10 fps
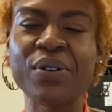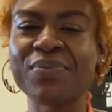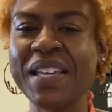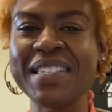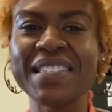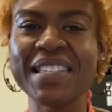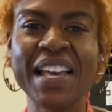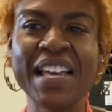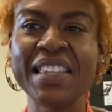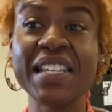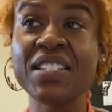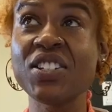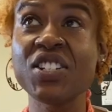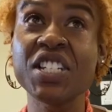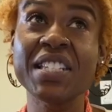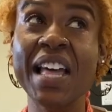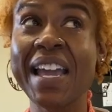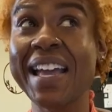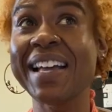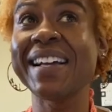things that are just
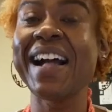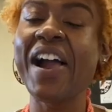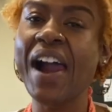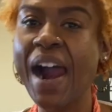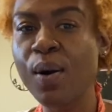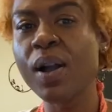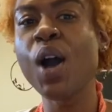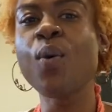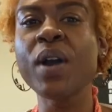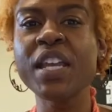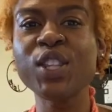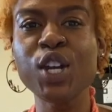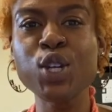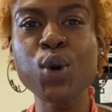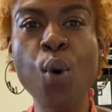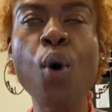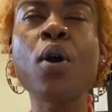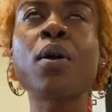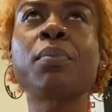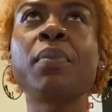like outgoing the
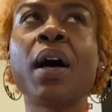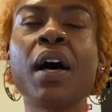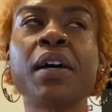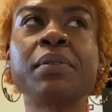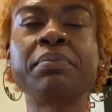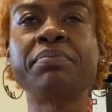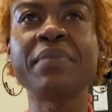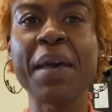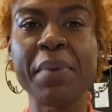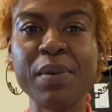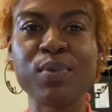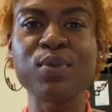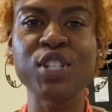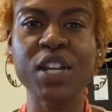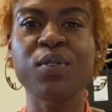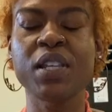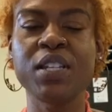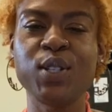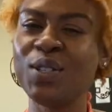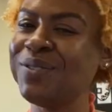norm that people generally
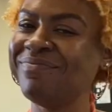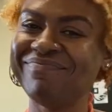do.